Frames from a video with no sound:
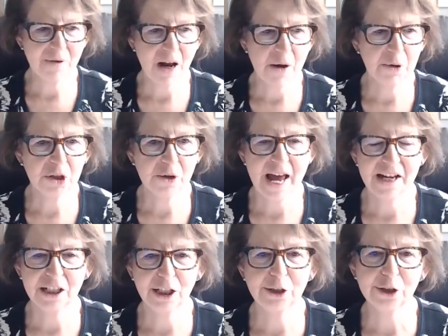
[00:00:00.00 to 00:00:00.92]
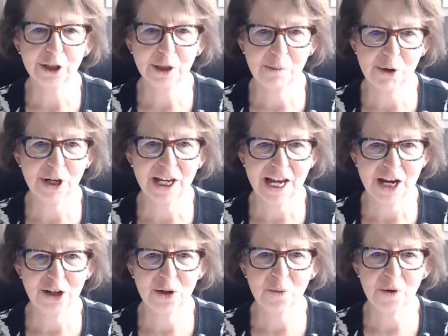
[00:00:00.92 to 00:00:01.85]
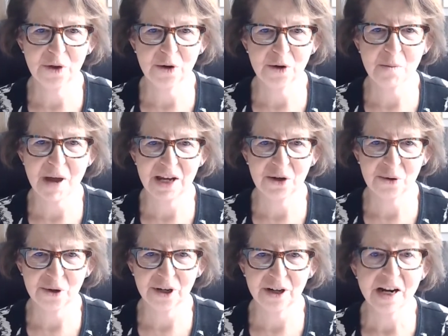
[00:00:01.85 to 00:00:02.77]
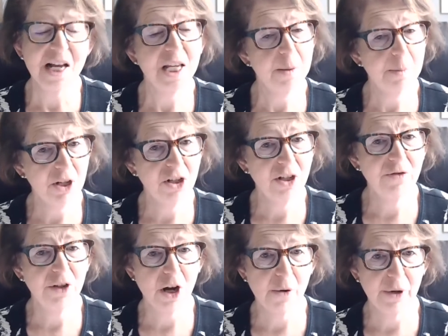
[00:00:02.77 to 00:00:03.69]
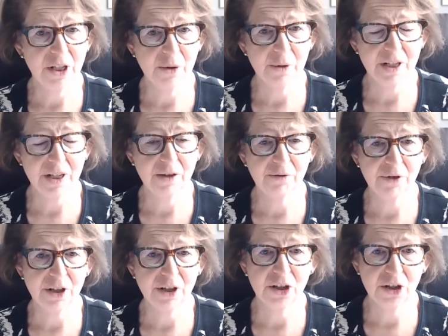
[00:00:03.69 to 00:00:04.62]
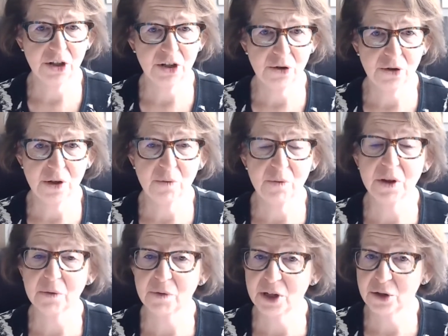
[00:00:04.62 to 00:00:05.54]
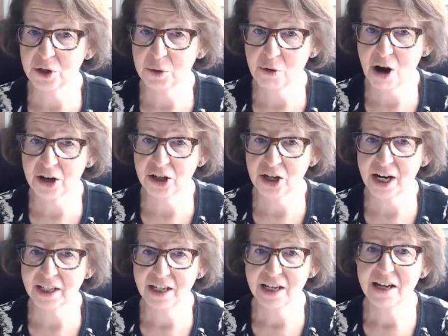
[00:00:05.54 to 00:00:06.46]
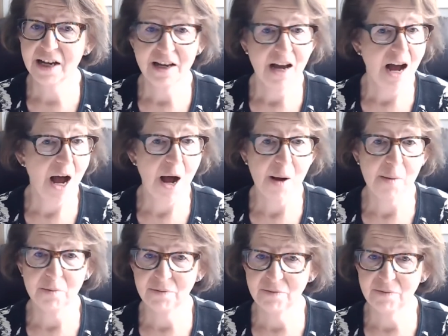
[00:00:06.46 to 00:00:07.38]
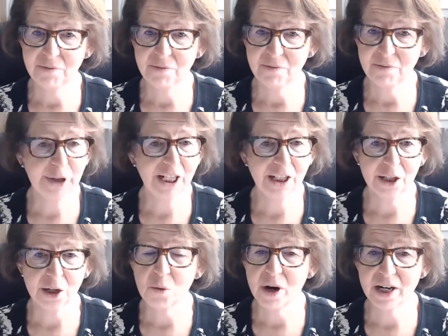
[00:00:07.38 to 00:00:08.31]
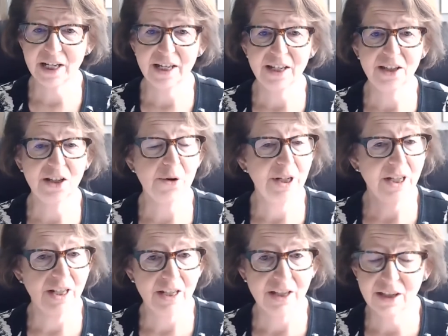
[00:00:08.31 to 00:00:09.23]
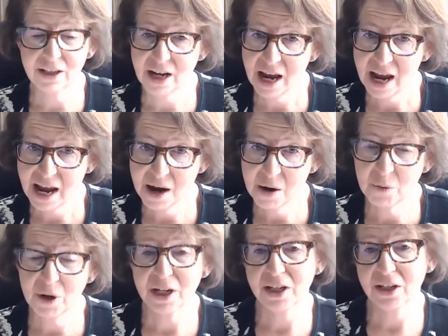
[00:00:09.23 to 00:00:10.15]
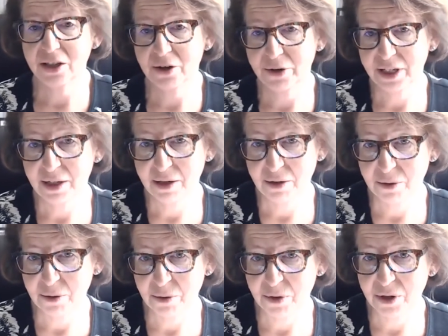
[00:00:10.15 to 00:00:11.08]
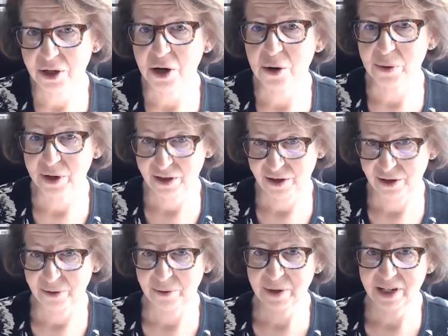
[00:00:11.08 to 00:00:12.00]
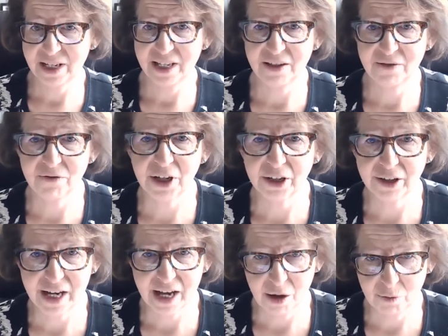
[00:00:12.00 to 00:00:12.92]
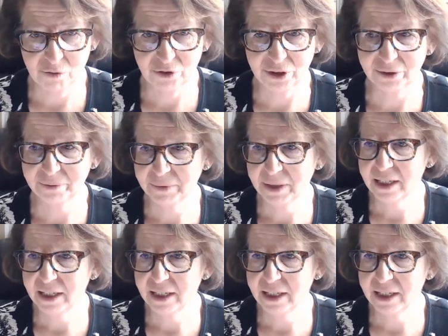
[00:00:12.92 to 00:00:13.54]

I would also add clear communication with your mentor, especially if you're going to a different institution with a research project. Um, very clear what is going to stay, what is going to go with you is very helpful.